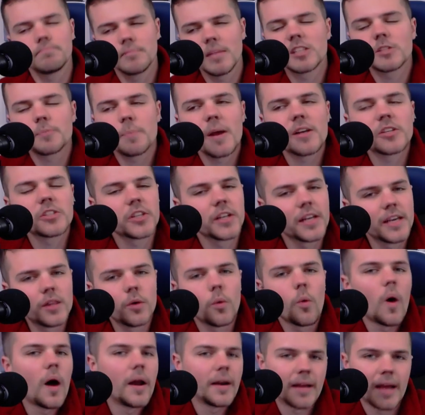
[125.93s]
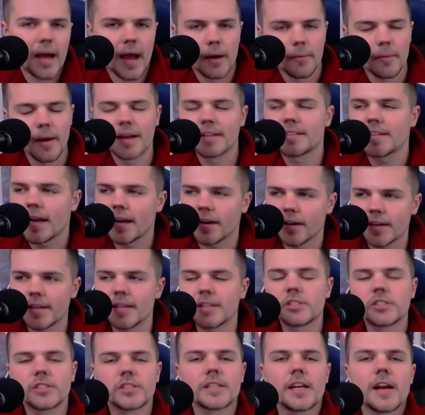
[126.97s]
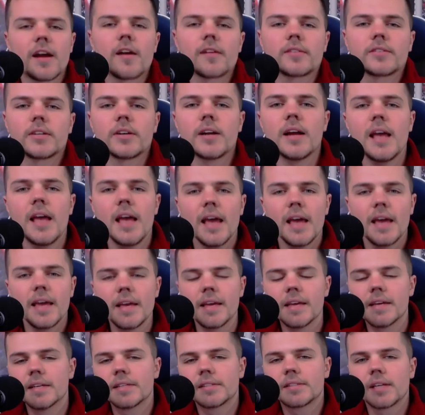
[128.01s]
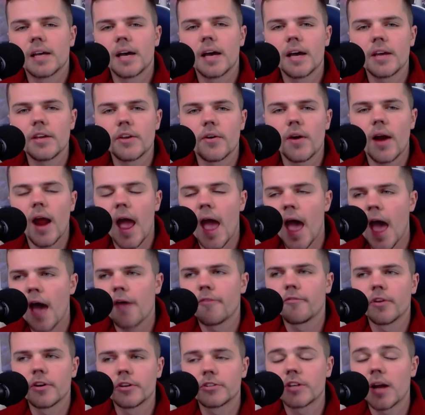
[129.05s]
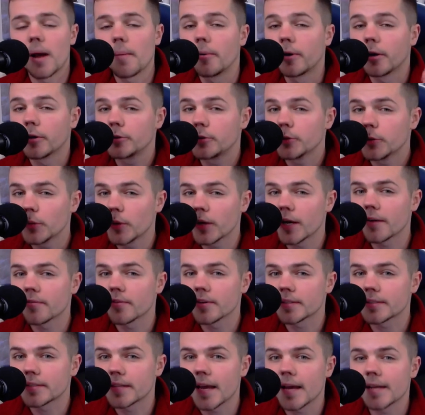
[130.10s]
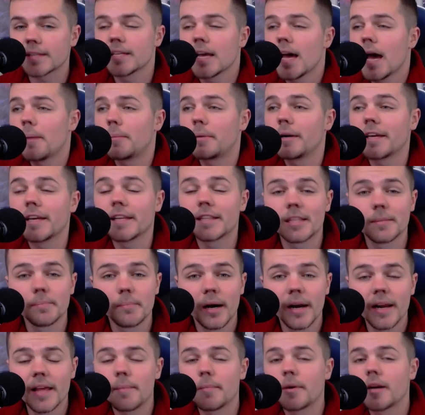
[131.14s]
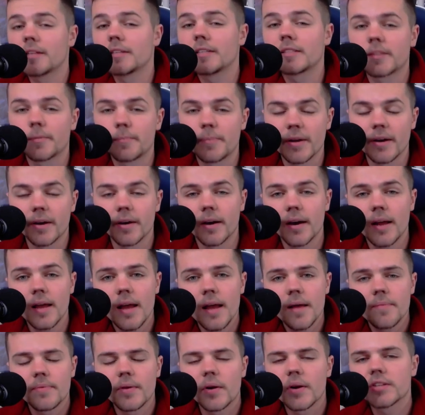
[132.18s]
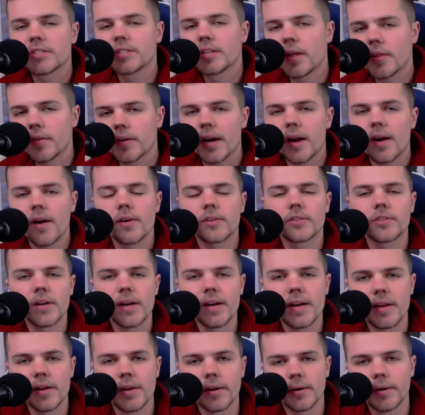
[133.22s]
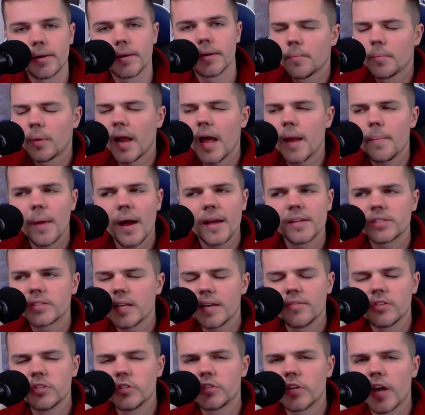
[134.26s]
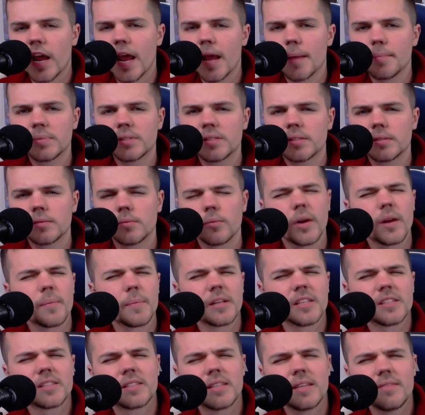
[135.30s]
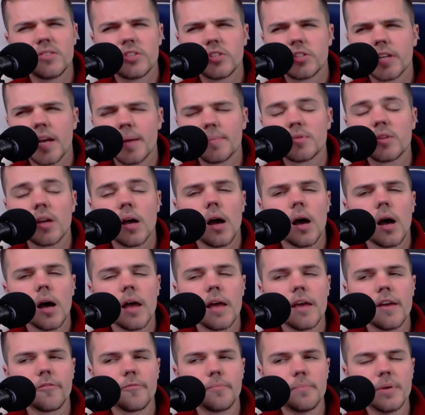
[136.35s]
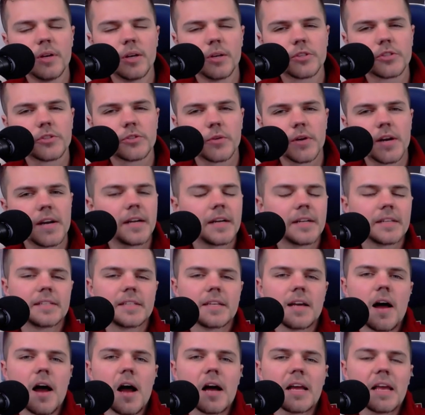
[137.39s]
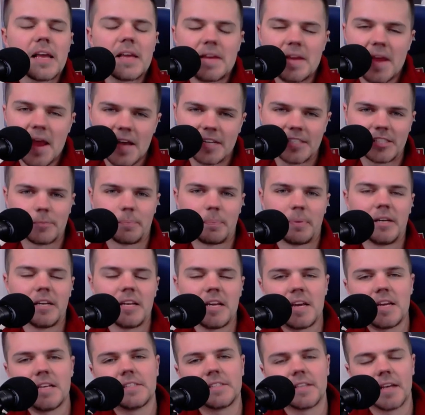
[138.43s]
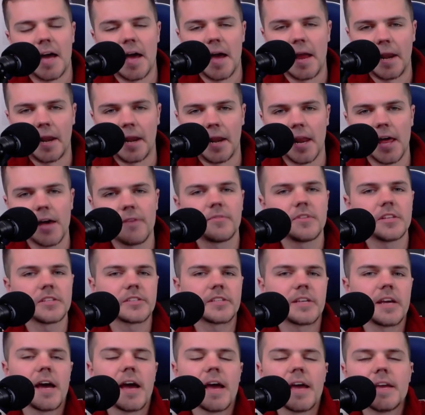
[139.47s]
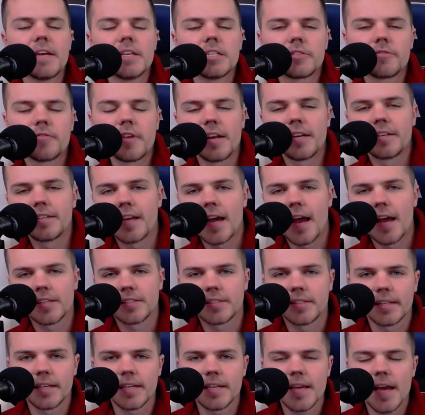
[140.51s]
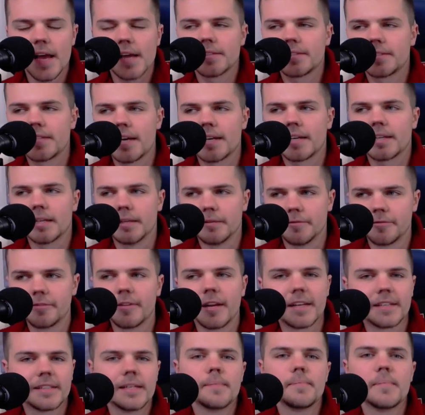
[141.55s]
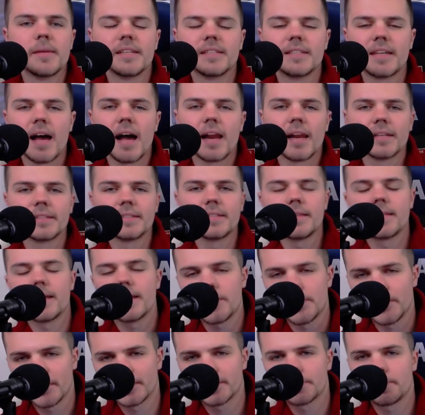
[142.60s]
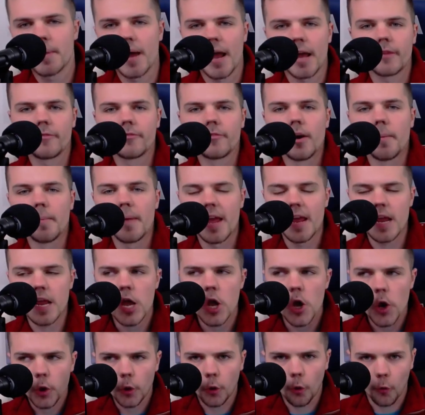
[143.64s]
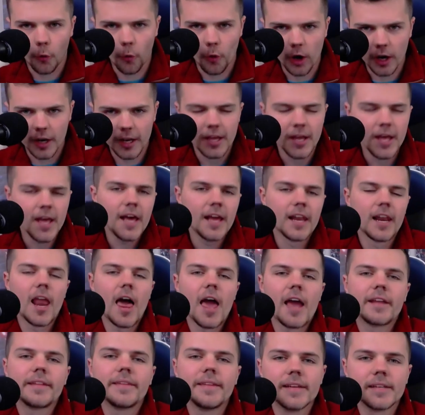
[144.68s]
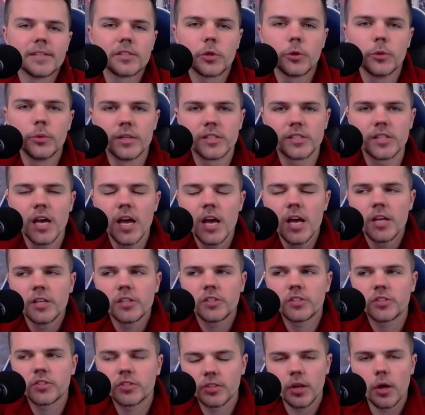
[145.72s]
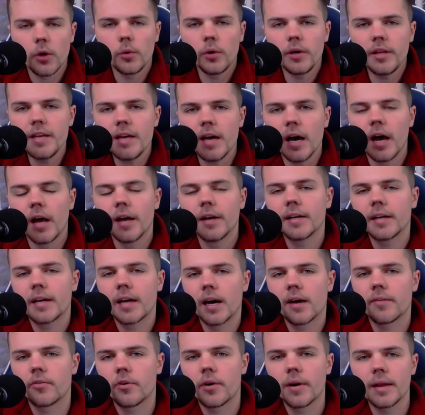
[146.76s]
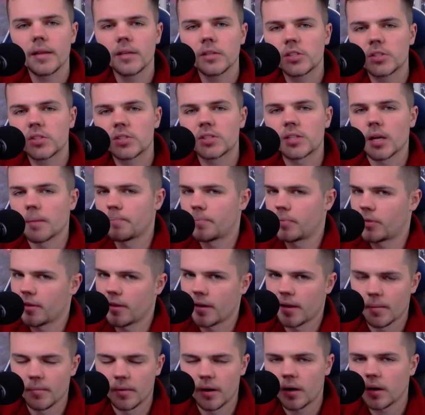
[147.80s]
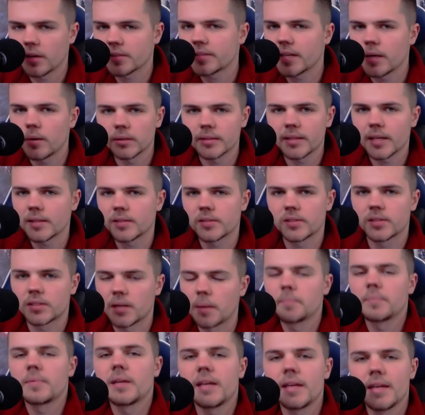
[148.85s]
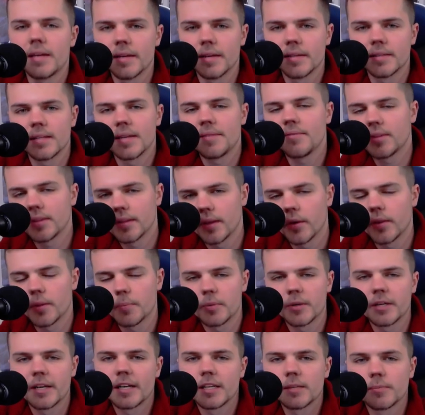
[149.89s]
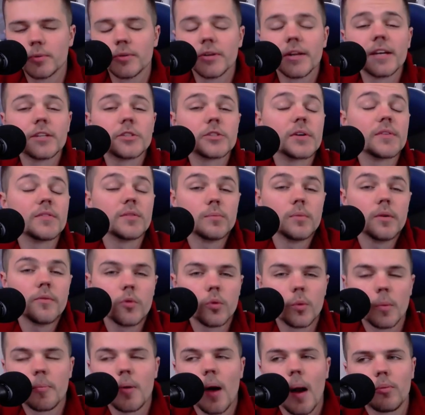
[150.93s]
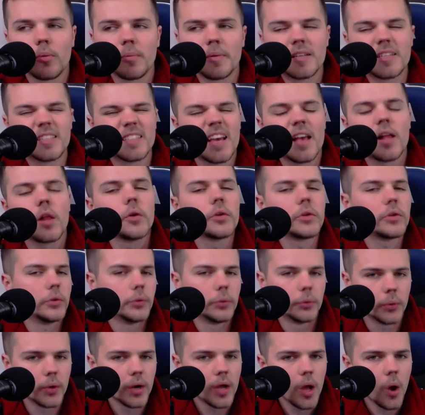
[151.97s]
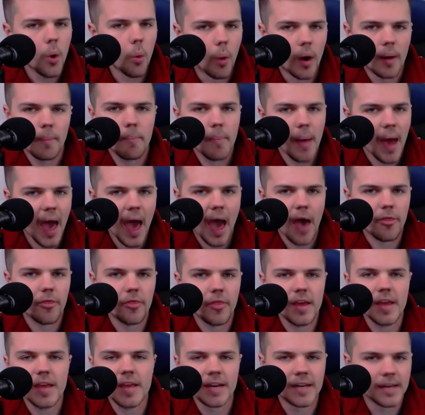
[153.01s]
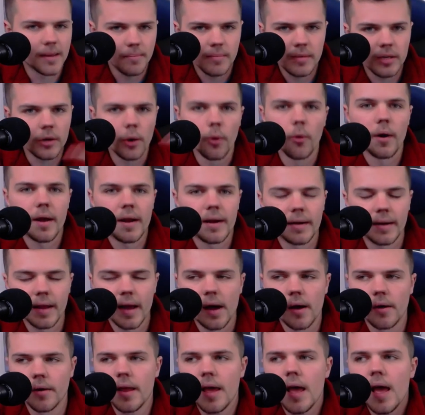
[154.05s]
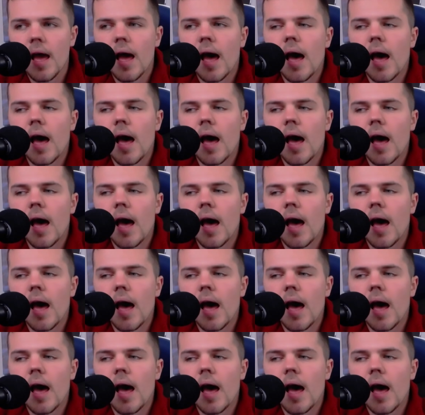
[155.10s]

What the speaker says: Especially the one guy, right? Taylor Kitsch's character, he is your average, I'm going to do whatever it takes, I'm going to get the money, I'm going to disappear. There is another character in here, played by Stephen James. Wait a minute, Stephen James. If Beale Street could talk, yes please, I love this guy, he's fantastic. He has that conflicted mentality that you expect from a crook like this who is slowly uncovering something. I'm not going to say what that something is, even though the predictable nature of the movie will probably tell you what path they end up going down.